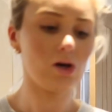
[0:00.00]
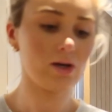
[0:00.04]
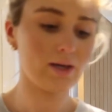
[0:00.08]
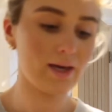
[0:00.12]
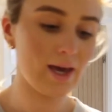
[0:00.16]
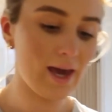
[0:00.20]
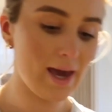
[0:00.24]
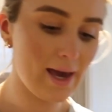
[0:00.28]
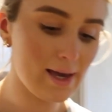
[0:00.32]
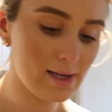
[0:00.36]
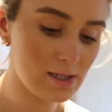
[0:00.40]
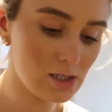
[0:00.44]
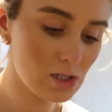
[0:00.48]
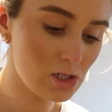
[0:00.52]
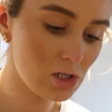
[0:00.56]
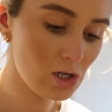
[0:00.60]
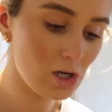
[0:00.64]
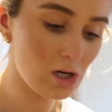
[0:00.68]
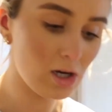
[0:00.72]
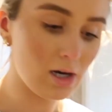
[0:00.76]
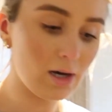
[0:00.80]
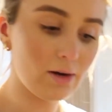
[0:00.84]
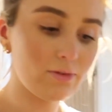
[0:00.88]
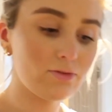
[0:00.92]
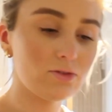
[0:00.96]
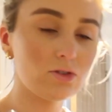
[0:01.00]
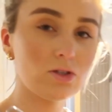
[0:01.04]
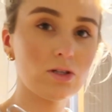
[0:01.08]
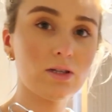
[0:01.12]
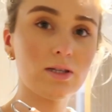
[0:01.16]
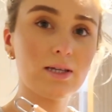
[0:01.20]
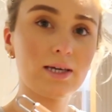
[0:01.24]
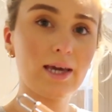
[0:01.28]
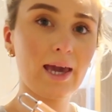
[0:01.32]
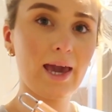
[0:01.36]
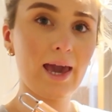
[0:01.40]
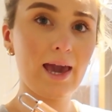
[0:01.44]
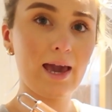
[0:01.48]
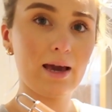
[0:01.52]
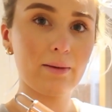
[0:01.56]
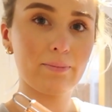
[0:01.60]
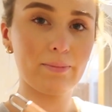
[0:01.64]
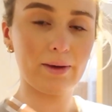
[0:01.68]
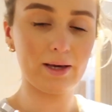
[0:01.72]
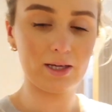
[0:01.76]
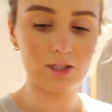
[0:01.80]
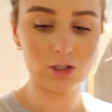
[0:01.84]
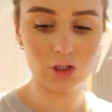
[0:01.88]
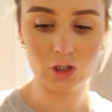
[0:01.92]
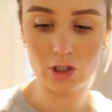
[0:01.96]
Okay, so I've done the cake
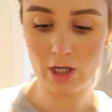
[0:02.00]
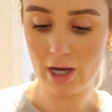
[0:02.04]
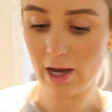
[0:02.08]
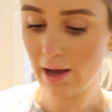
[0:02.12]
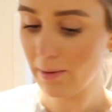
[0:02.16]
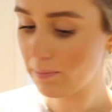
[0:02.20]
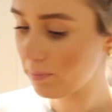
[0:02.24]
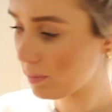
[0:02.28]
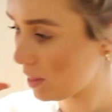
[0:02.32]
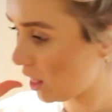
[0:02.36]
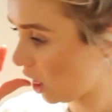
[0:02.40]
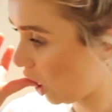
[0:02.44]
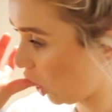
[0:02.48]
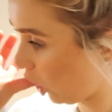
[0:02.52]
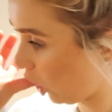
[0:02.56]
mixture.